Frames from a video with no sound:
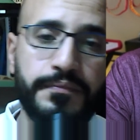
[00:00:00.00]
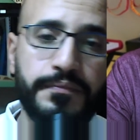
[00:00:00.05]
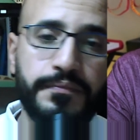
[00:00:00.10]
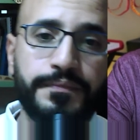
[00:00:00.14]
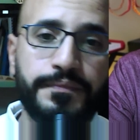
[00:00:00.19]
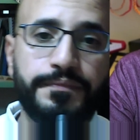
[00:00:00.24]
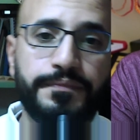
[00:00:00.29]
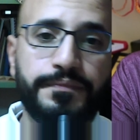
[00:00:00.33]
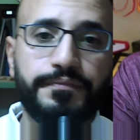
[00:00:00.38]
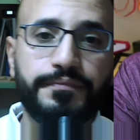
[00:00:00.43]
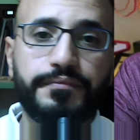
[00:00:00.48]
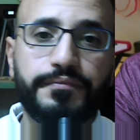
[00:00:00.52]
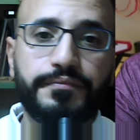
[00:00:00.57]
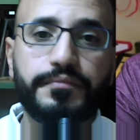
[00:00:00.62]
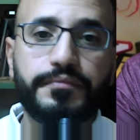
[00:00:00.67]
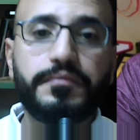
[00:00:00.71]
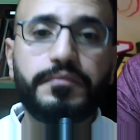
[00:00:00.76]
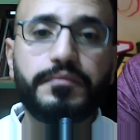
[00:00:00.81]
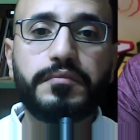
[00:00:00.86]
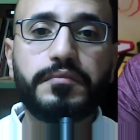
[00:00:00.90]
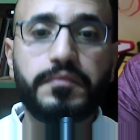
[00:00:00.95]

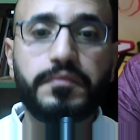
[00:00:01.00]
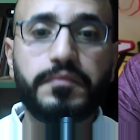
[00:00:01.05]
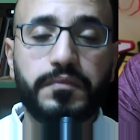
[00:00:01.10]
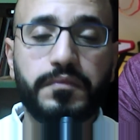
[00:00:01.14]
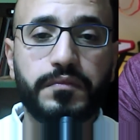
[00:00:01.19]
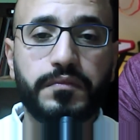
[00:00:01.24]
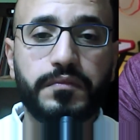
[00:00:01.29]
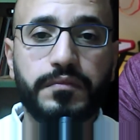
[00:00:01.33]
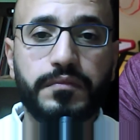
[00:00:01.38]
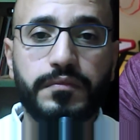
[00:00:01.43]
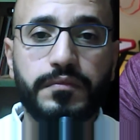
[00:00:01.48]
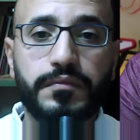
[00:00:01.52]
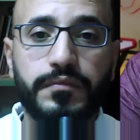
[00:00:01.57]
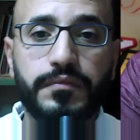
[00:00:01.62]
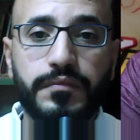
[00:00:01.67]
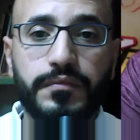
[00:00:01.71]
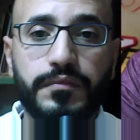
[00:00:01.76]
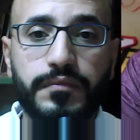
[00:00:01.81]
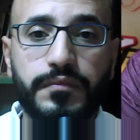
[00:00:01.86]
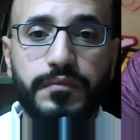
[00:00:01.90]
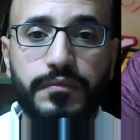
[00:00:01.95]

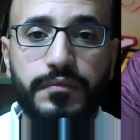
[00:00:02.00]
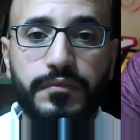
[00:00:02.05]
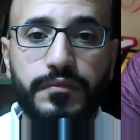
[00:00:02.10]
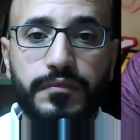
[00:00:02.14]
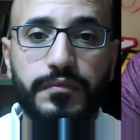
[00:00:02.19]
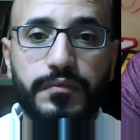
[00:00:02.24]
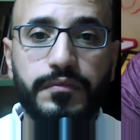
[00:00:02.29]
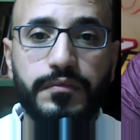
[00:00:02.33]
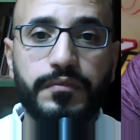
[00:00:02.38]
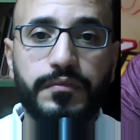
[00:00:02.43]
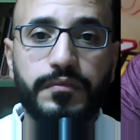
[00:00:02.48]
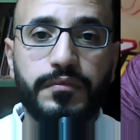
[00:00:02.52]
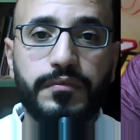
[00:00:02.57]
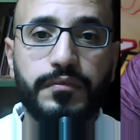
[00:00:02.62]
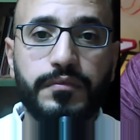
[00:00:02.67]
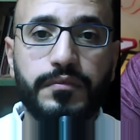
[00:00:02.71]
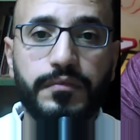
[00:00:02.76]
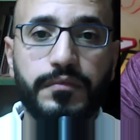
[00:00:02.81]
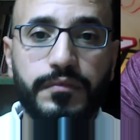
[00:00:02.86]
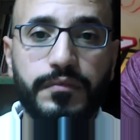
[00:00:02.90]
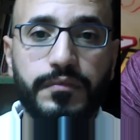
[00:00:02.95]

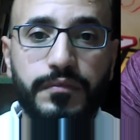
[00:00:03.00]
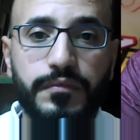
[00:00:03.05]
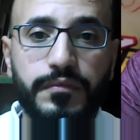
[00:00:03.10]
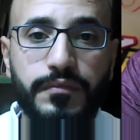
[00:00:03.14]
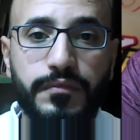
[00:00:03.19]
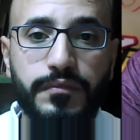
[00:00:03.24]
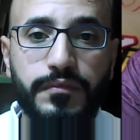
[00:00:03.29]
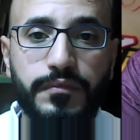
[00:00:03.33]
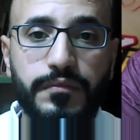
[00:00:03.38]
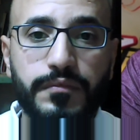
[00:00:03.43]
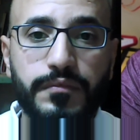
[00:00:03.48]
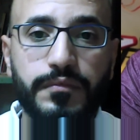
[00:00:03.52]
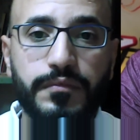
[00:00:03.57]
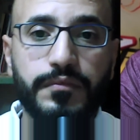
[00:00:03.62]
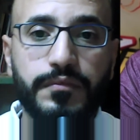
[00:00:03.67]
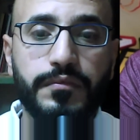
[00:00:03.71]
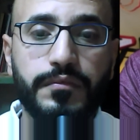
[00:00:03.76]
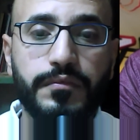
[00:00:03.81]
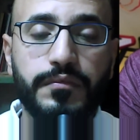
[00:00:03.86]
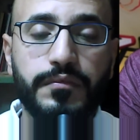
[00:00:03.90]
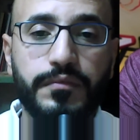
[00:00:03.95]

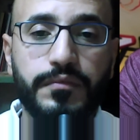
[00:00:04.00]
(silent)